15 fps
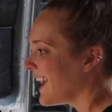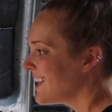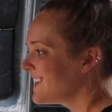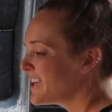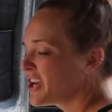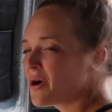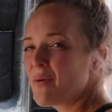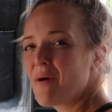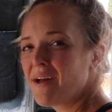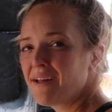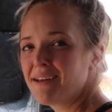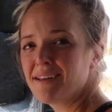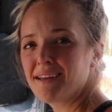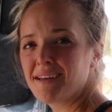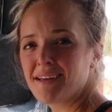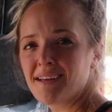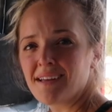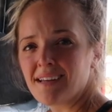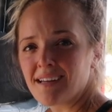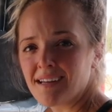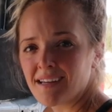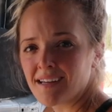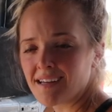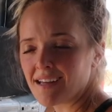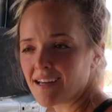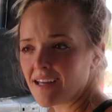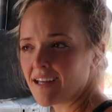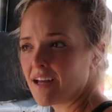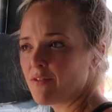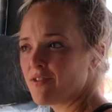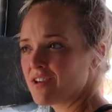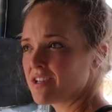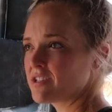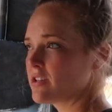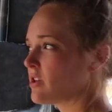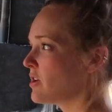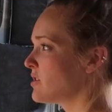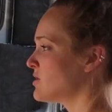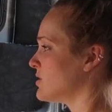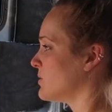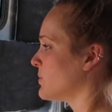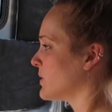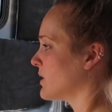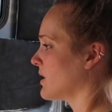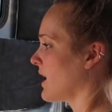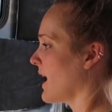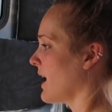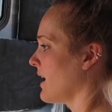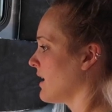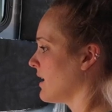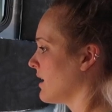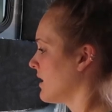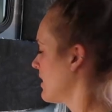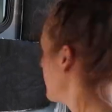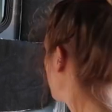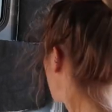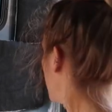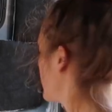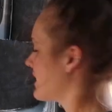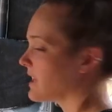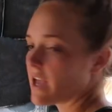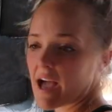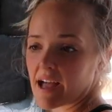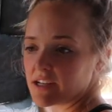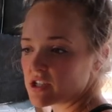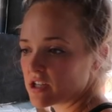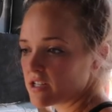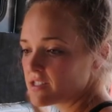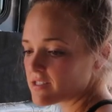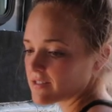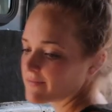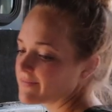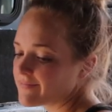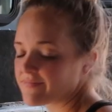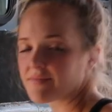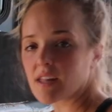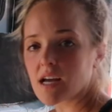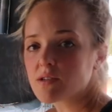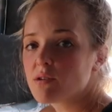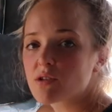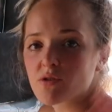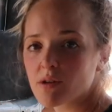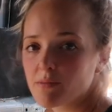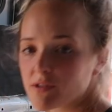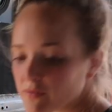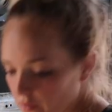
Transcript: And you know what? If it doesn't look super great, like the edges, that's what trim